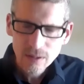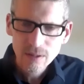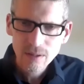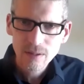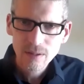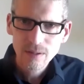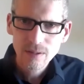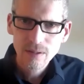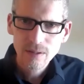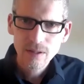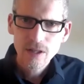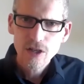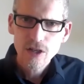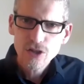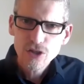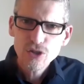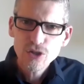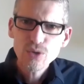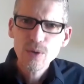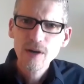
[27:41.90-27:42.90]
here.
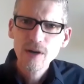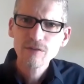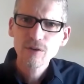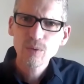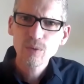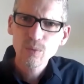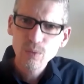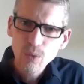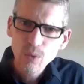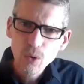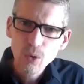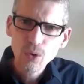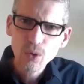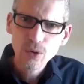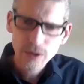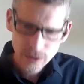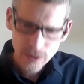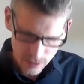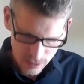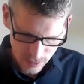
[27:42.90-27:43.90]
You have a
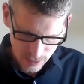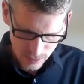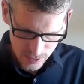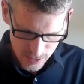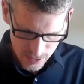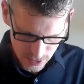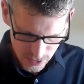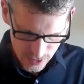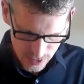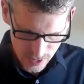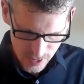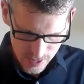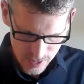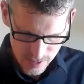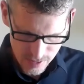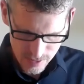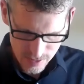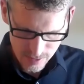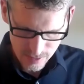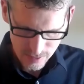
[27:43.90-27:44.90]
role here," he's
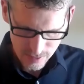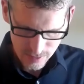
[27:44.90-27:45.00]
saying.